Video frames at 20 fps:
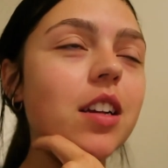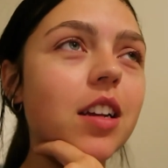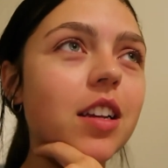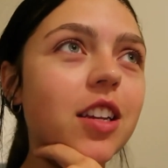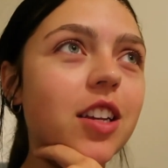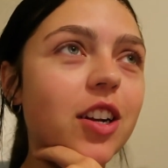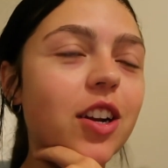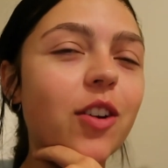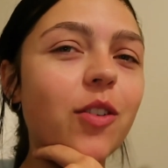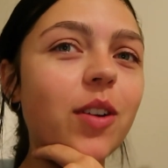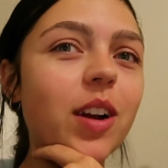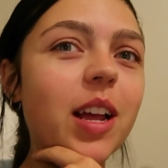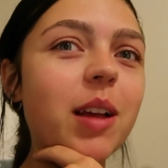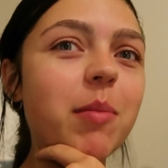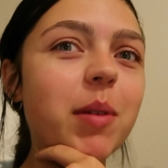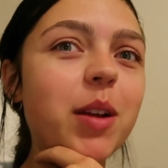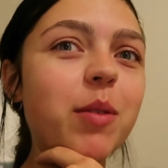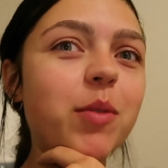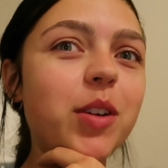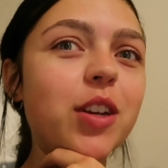you know what I
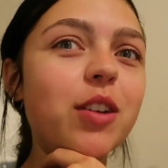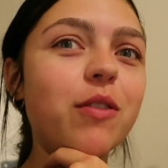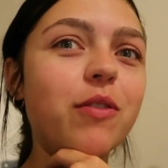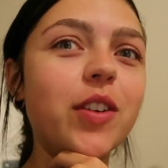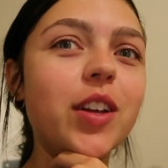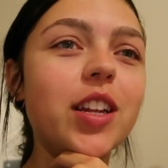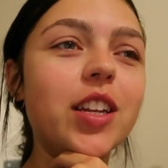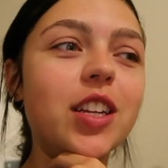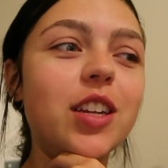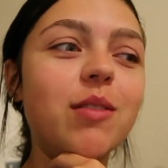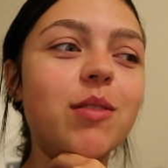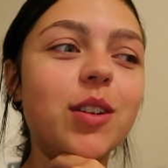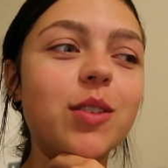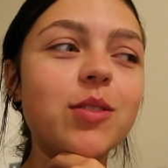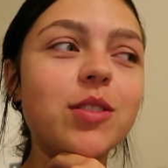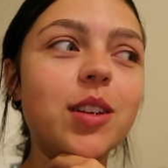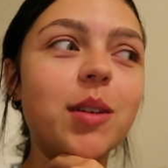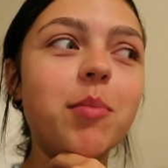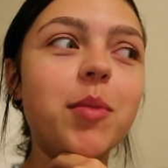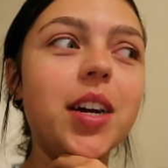mean? Where you feel like you know
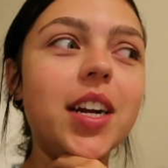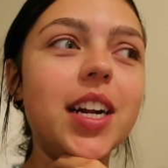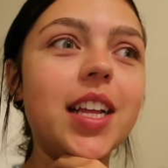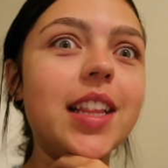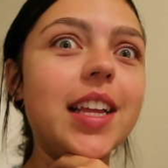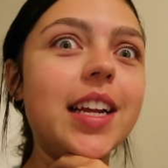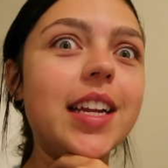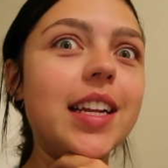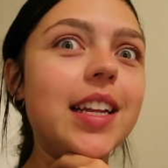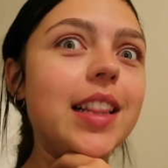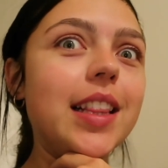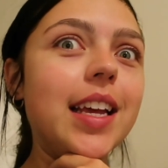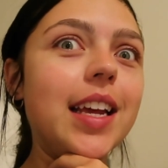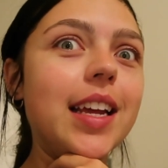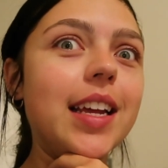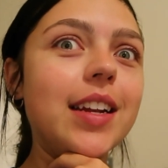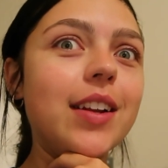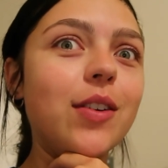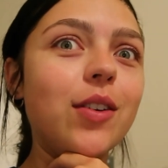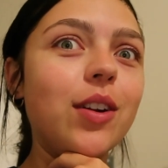someone and
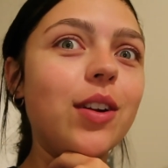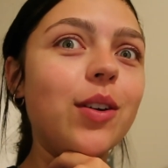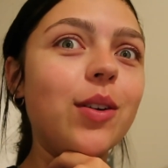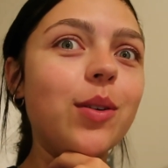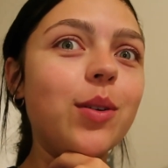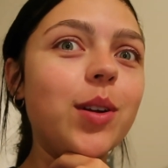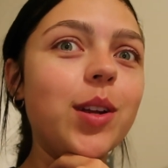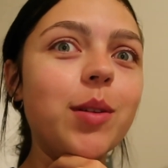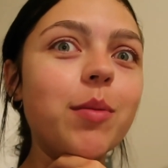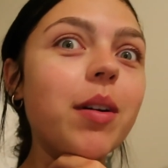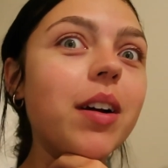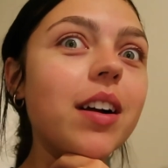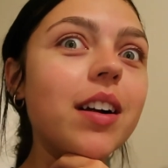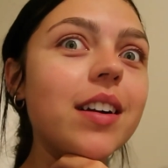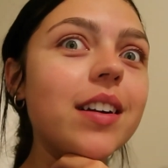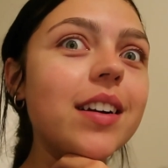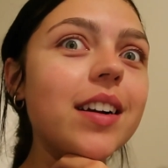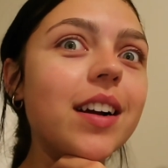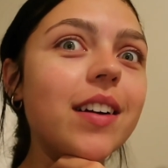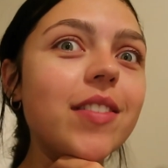they don't know who you
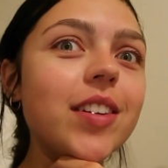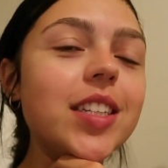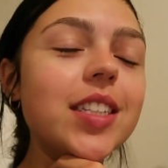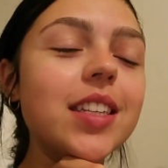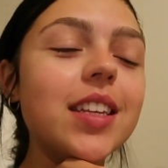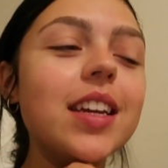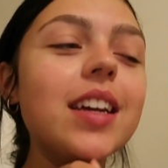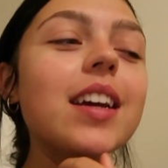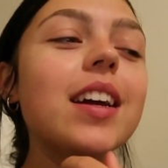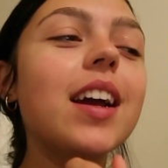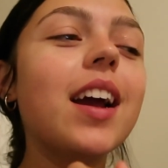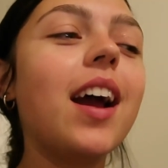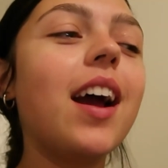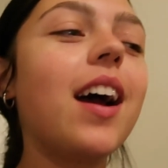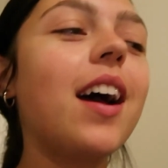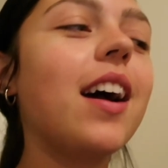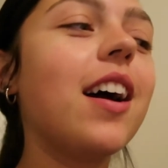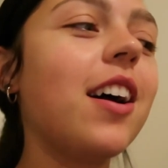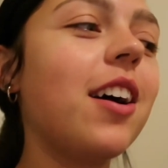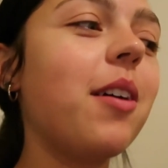are, obviously.
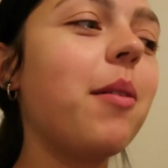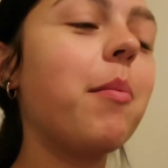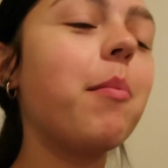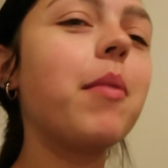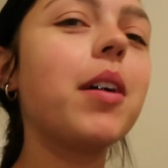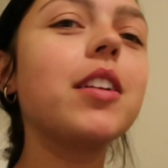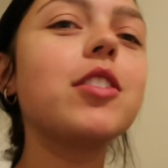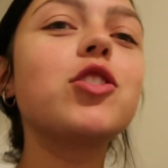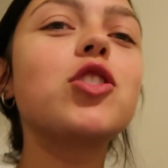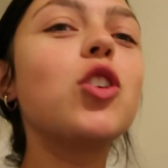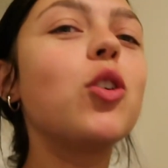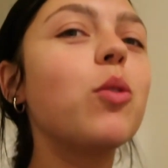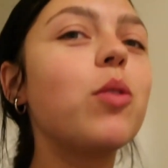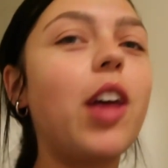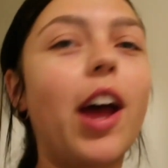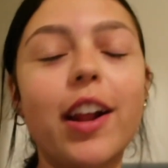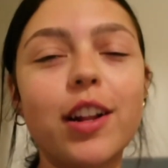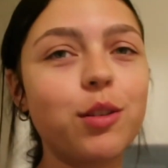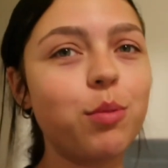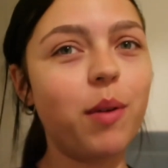So
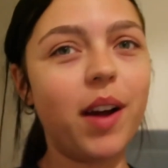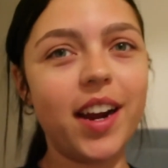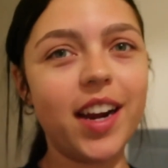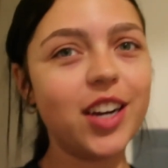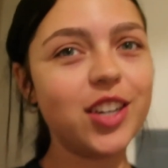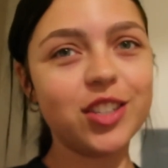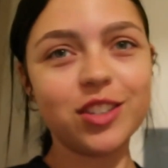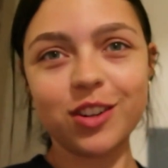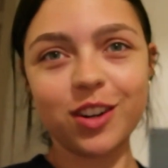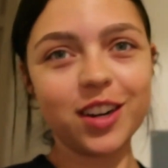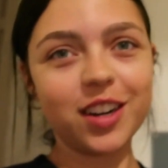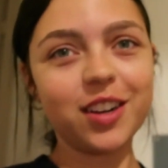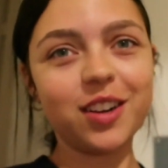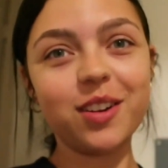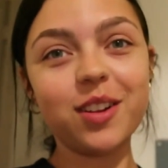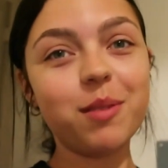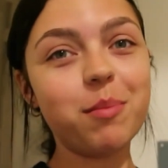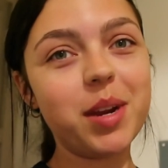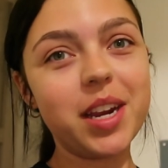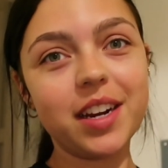that's why I shouldn't
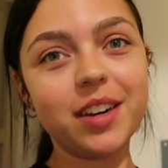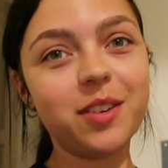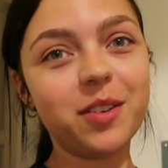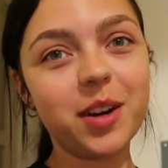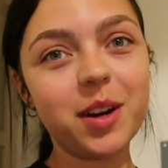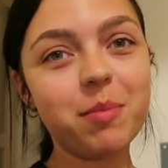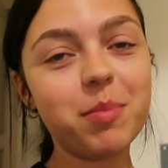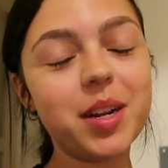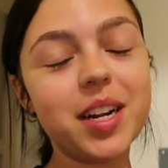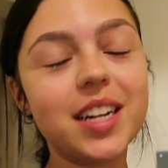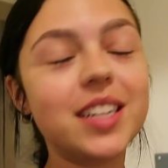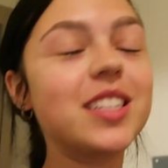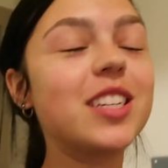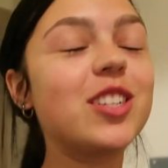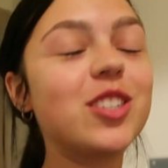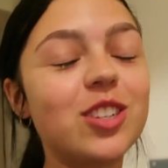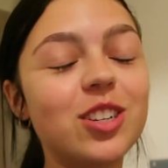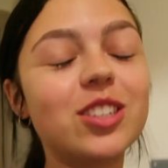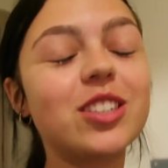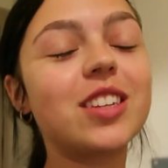do the meet and greet, because
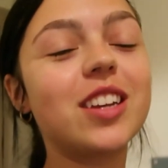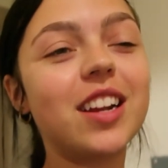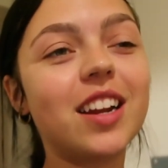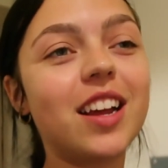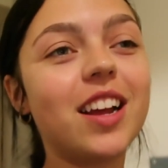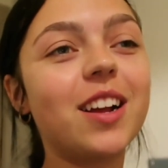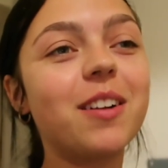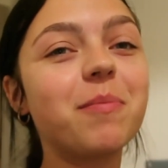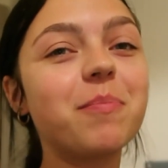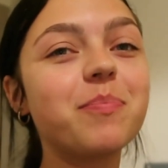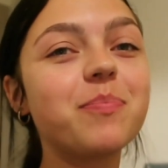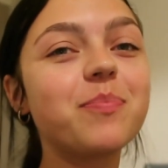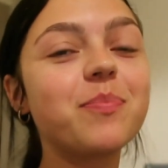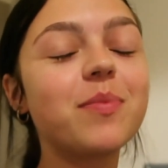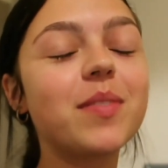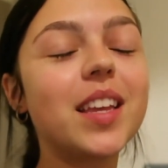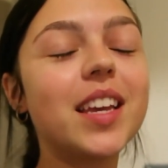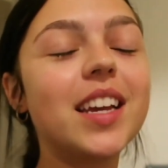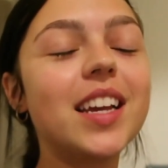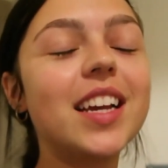it's just gonna
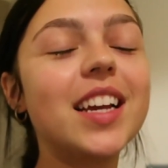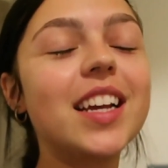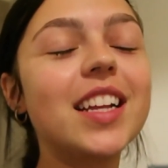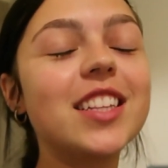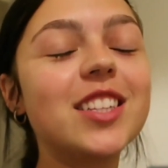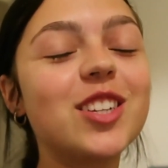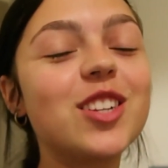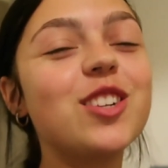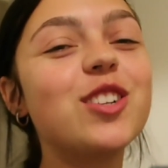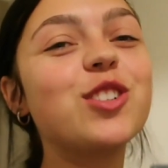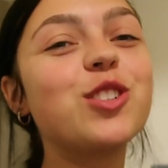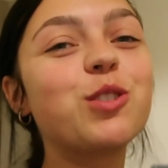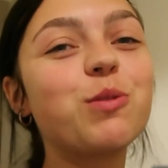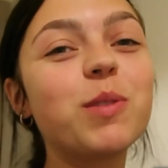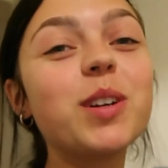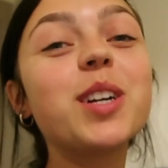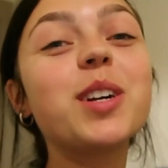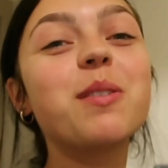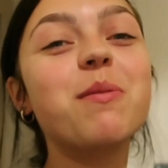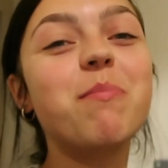
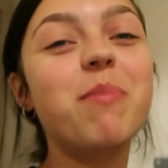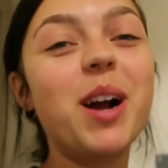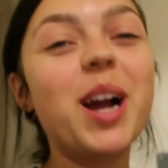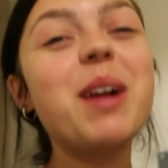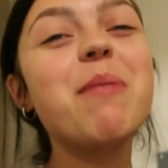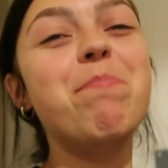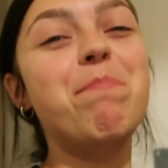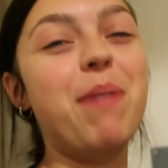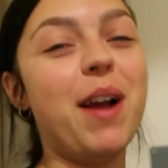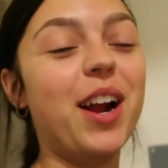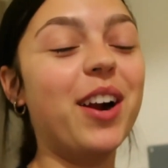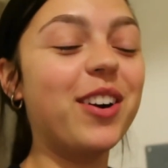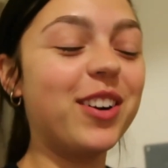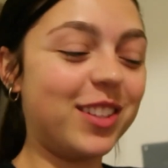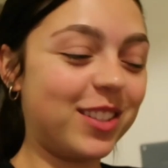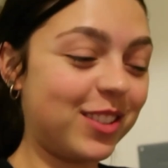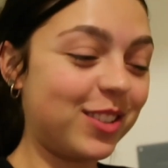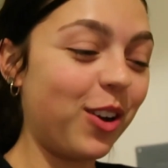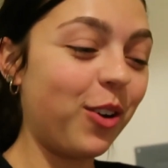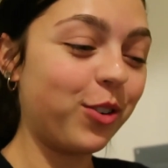trigger my
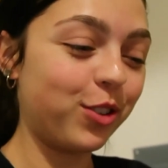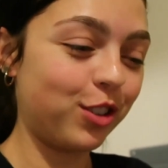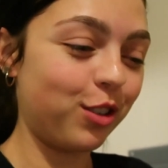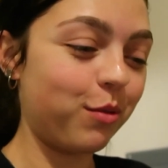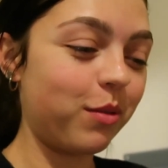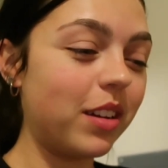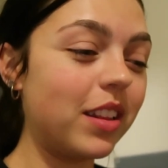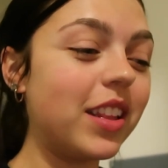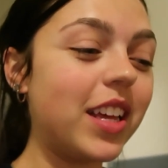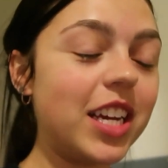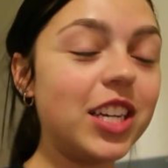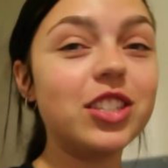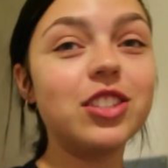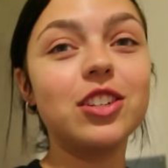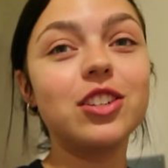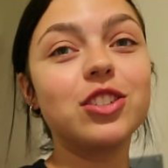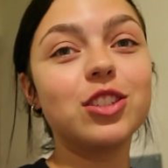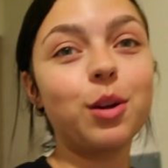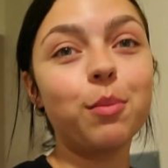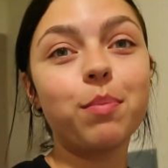parasocial
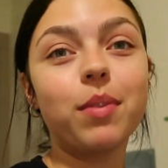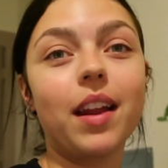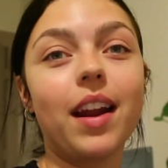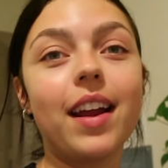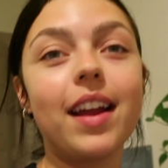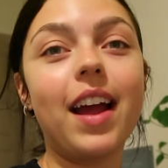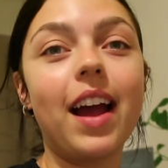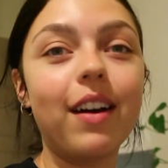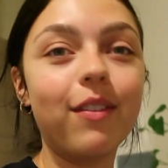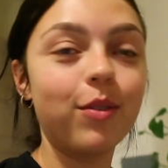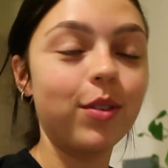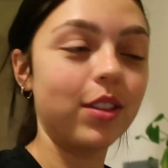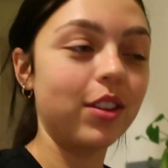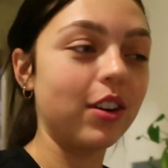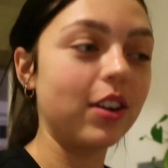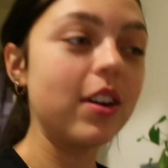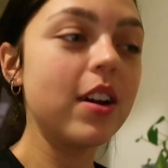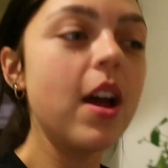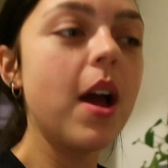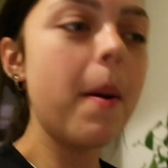relationship that I have with
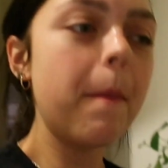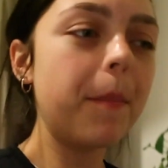her.